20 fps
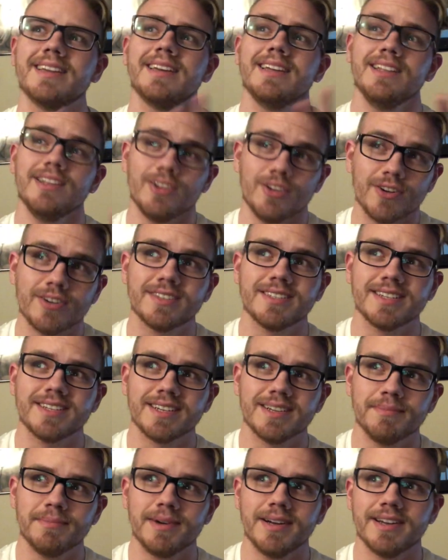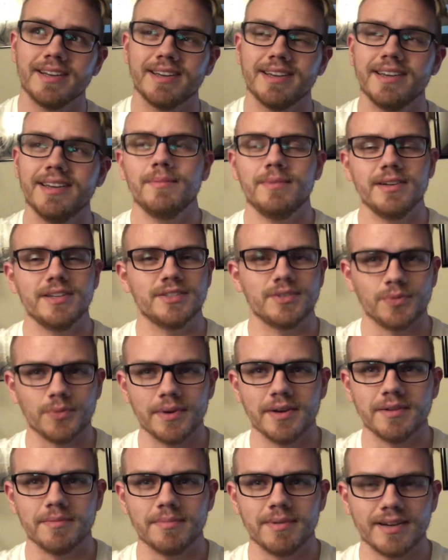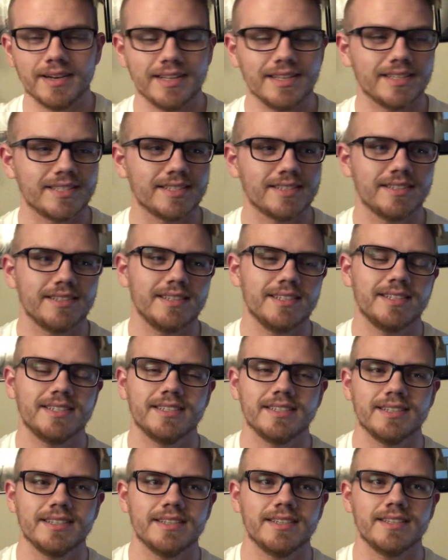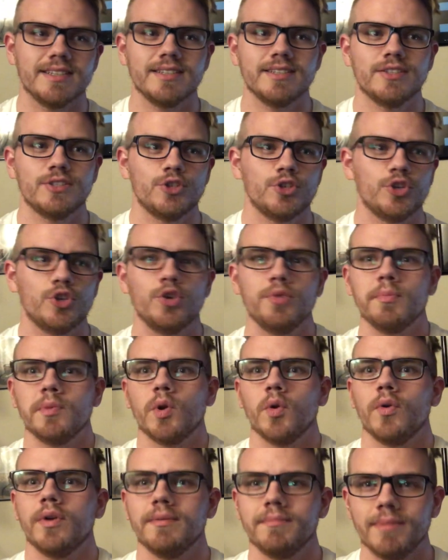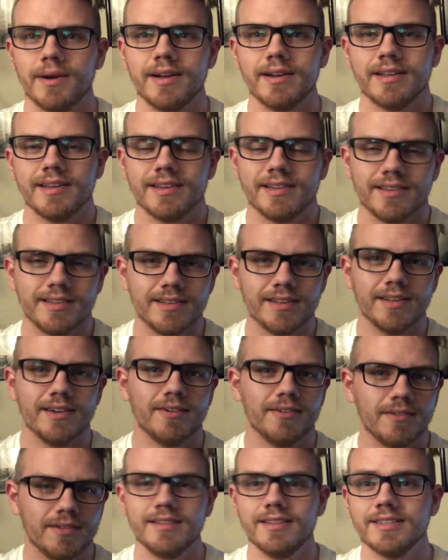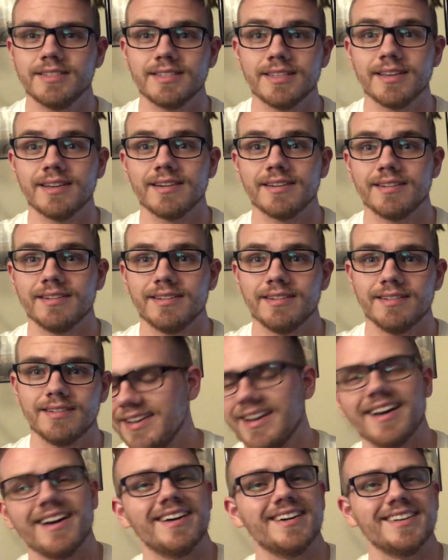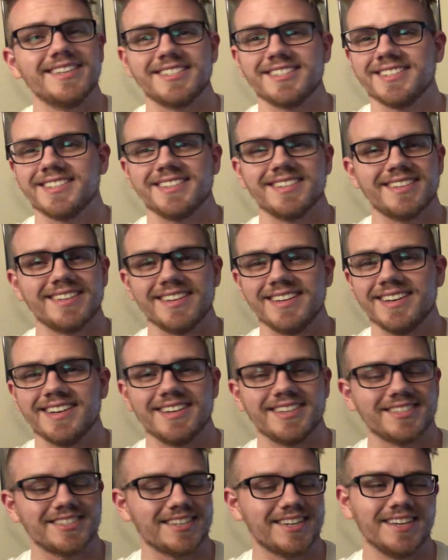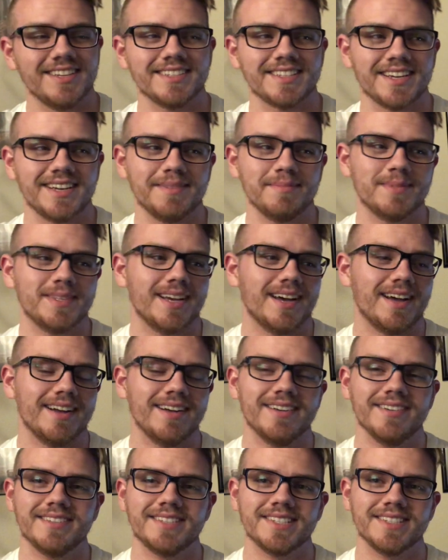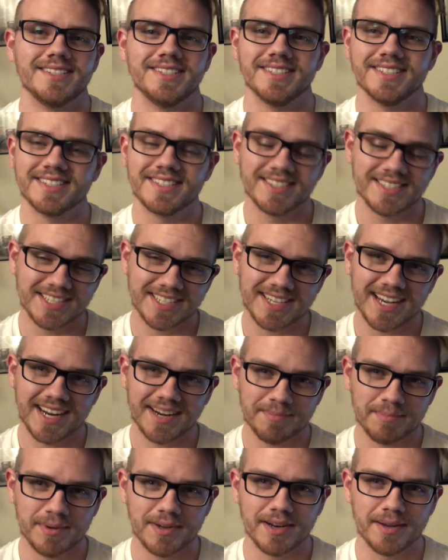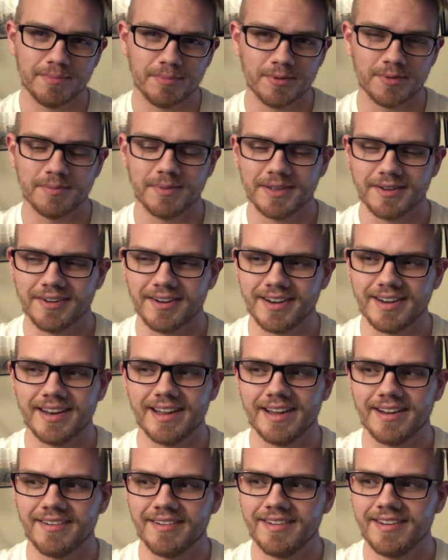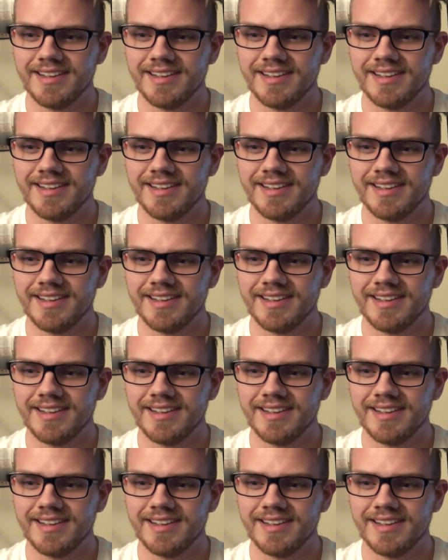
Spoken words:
it looks like a bunny, but it's a weird bunny. It's a humanoid bunny, you know, this thing. Gosh, guys, I'm tired, so just kind of put up with me right now,